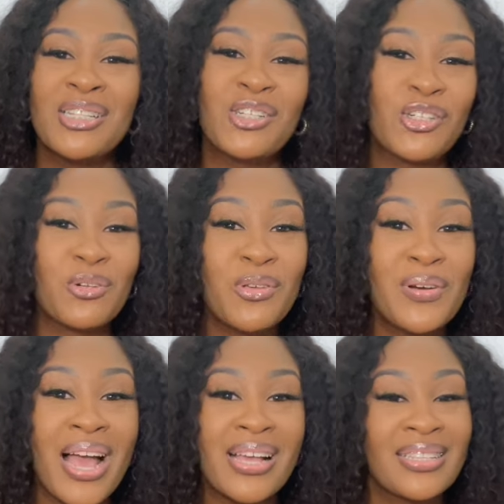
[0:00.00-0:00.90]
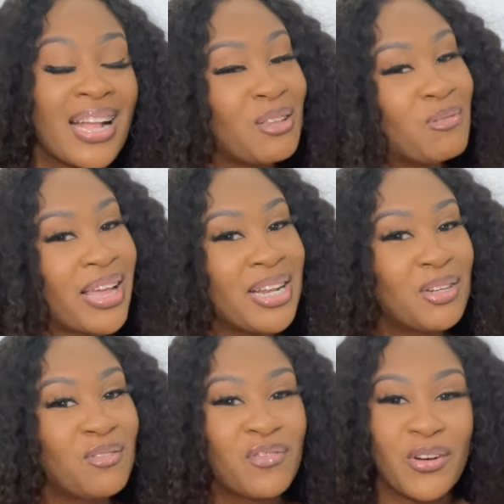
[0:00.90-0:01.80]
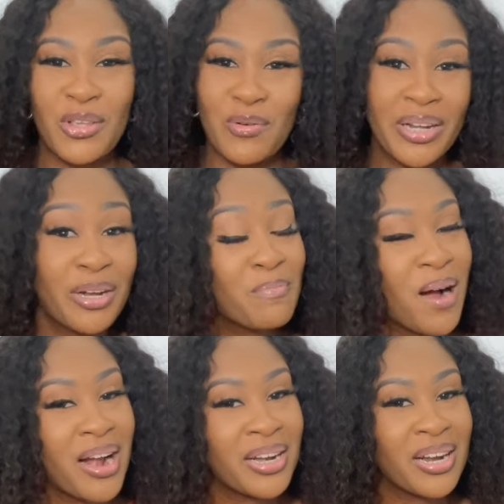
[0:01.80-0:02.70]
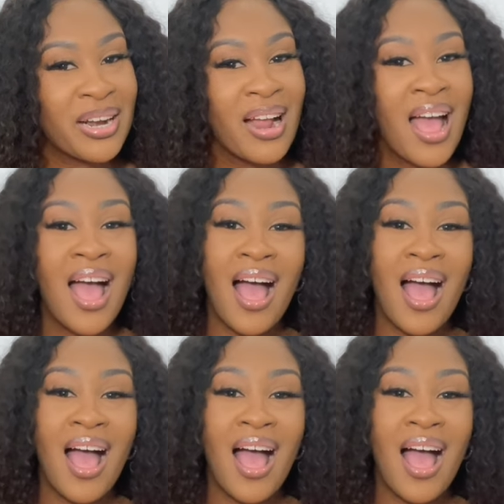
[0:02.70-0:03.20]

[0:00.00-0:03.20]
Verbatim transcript: to show you guys that you can do for you and your partner,